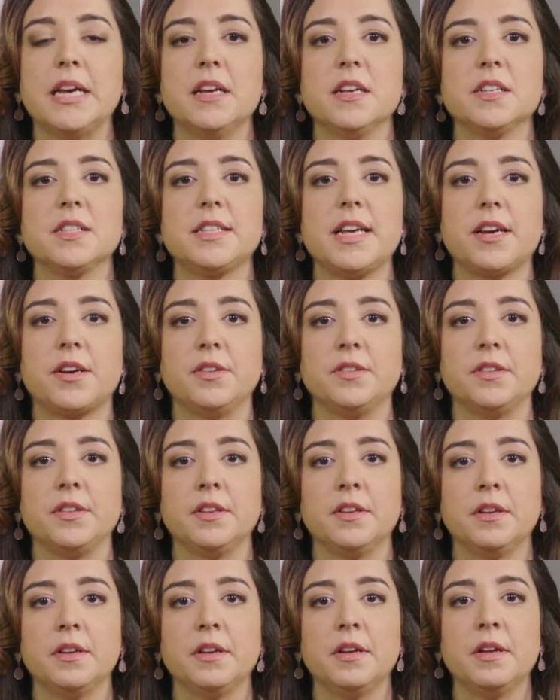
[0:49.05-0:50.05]
Second,
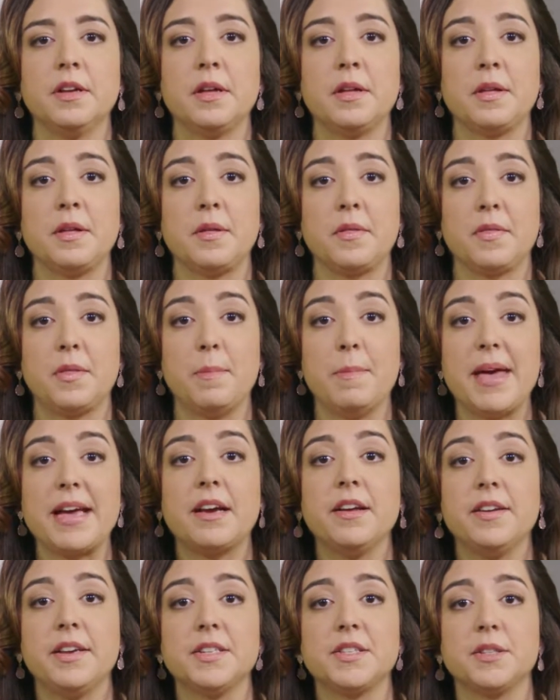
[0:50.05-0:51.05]
the
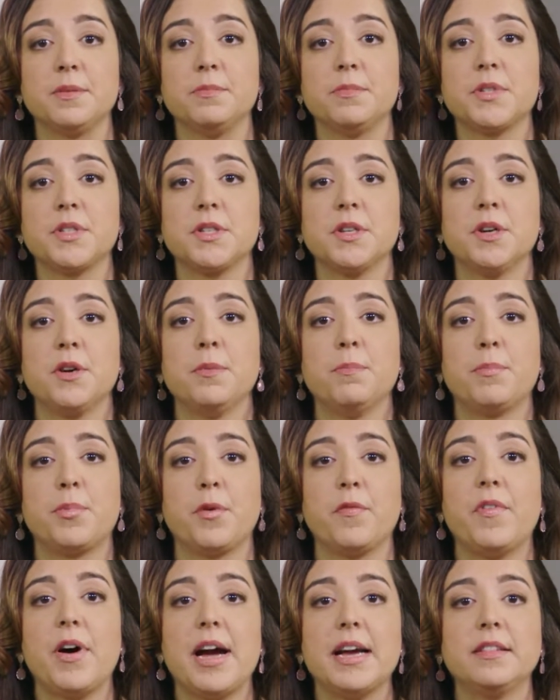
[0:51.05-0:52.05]
mechanisms
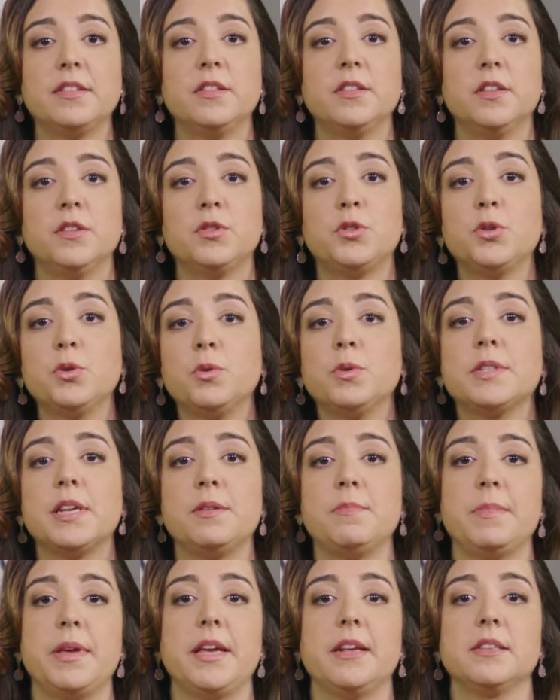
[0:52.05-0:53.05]
provide the tools
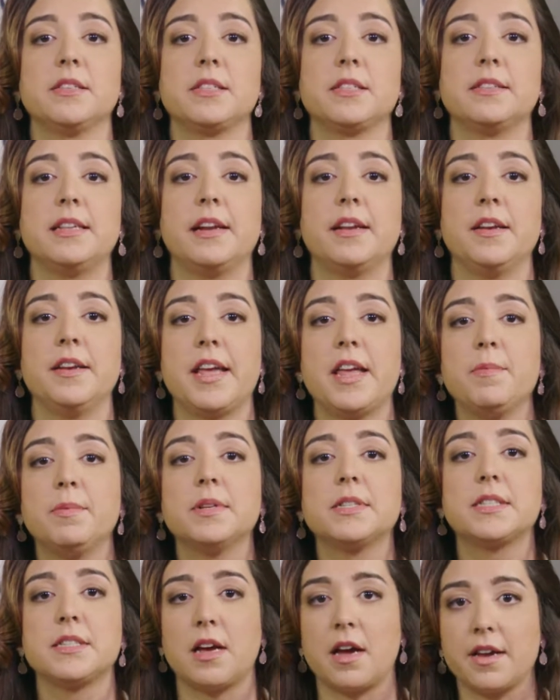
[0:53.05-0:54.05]
and means that enable
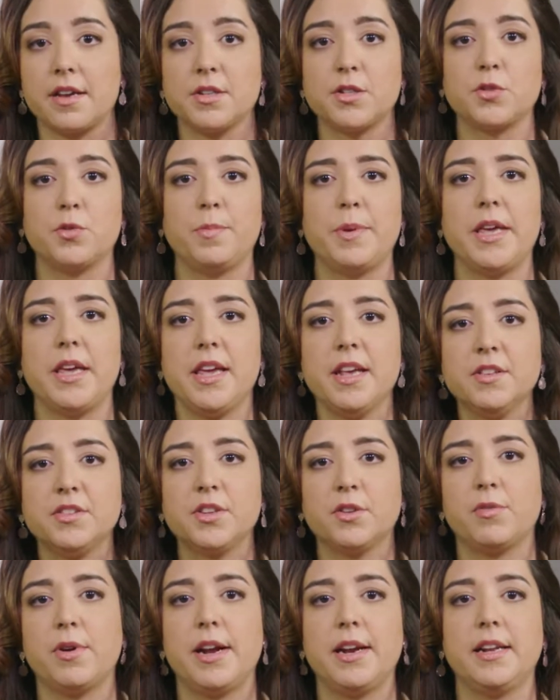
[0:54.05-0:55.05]
science to be
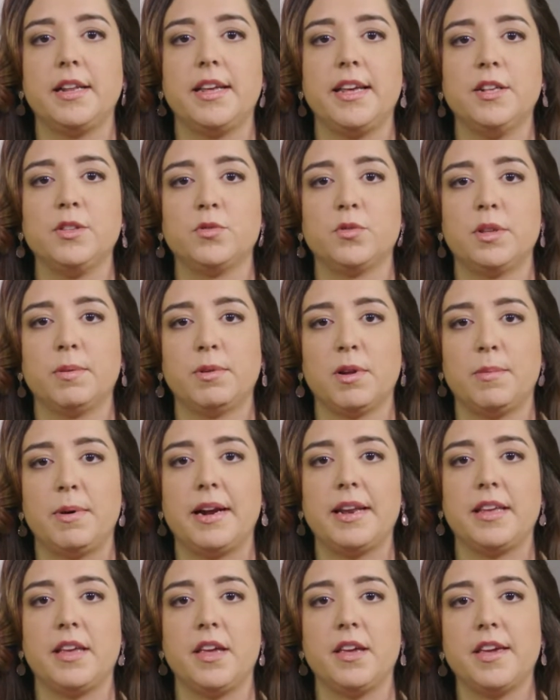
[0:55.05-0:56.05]
integrated into
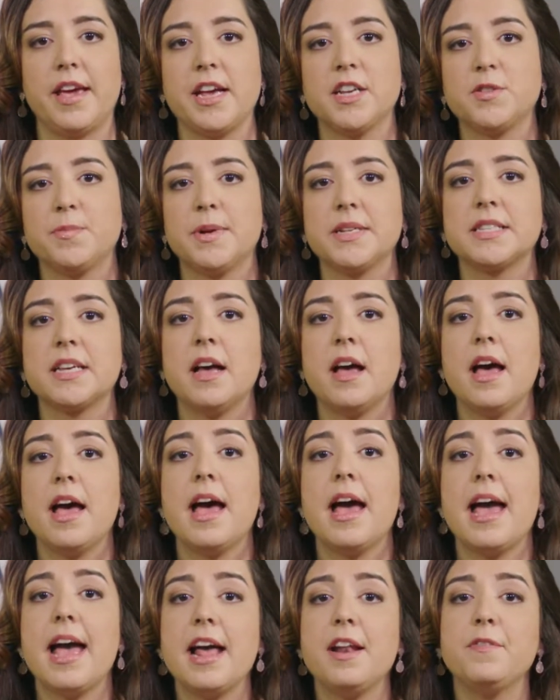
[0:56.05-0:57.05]
diplomatic engagements
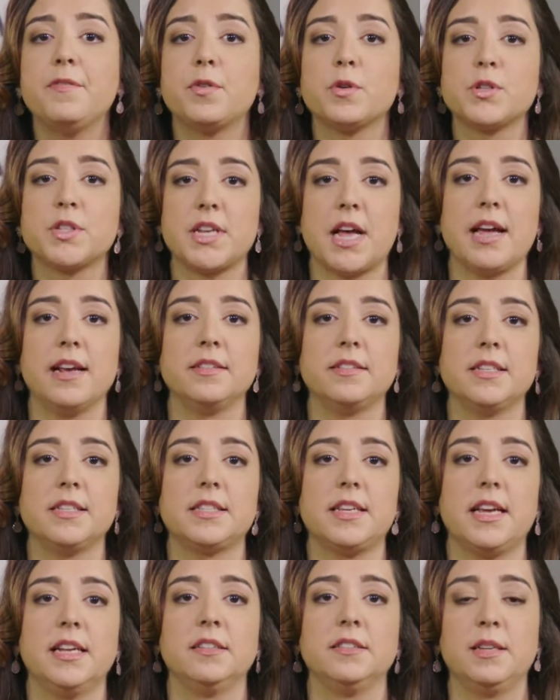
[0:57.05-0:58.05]
and for scientists
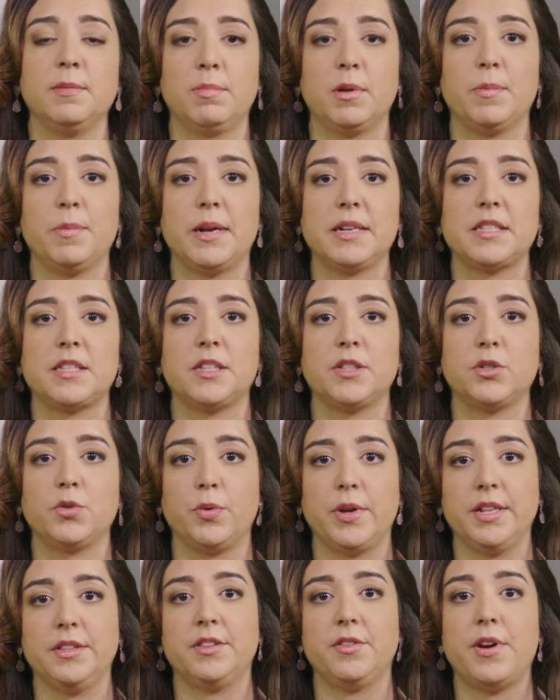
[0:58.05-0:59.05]
and diplomats to
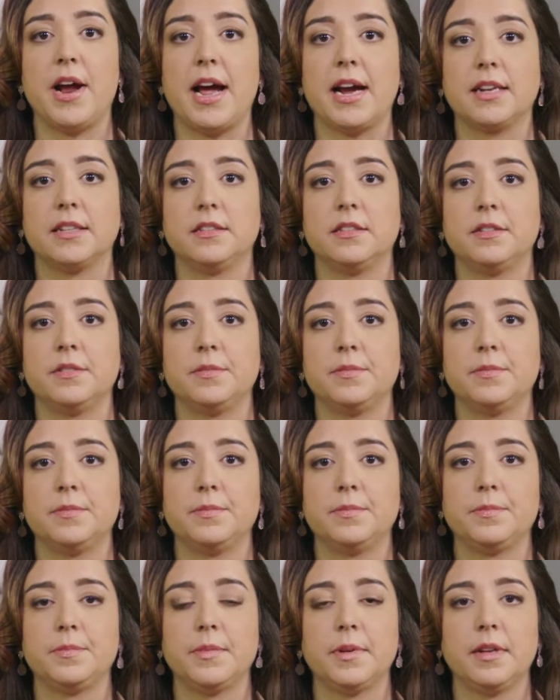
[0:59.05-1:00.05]
interact.
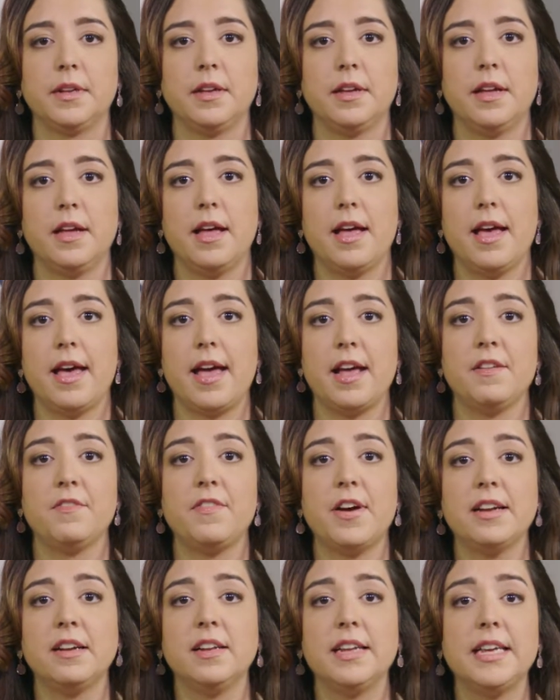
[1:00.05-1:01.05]
And
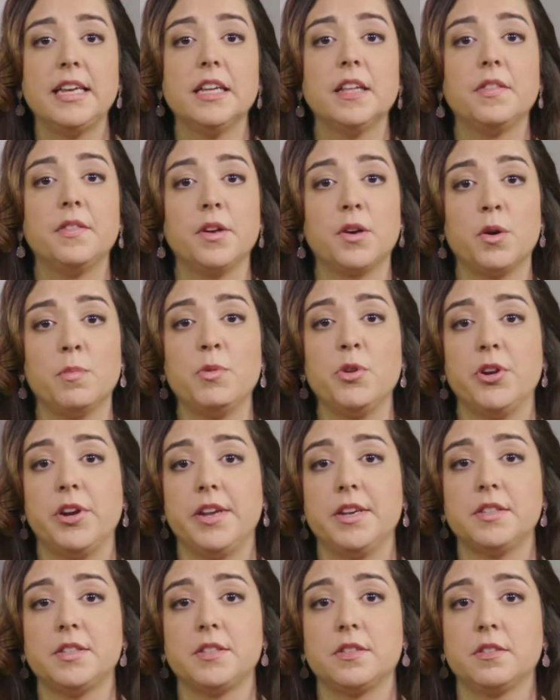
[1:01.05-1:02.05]
finally, the
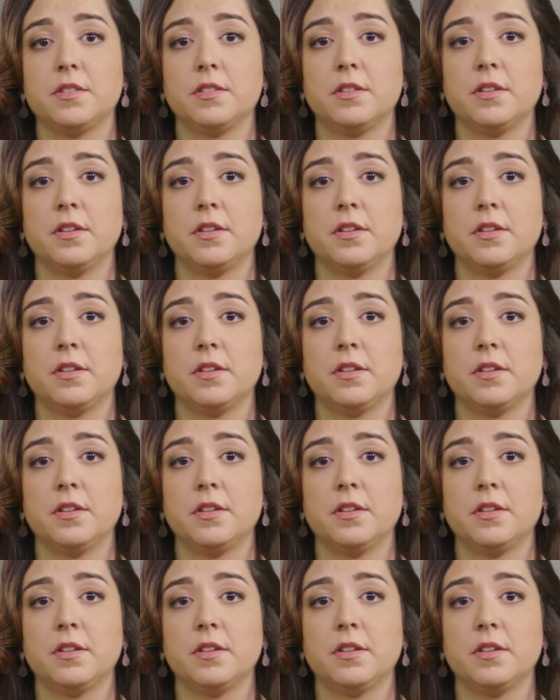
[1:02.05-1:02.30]
communities.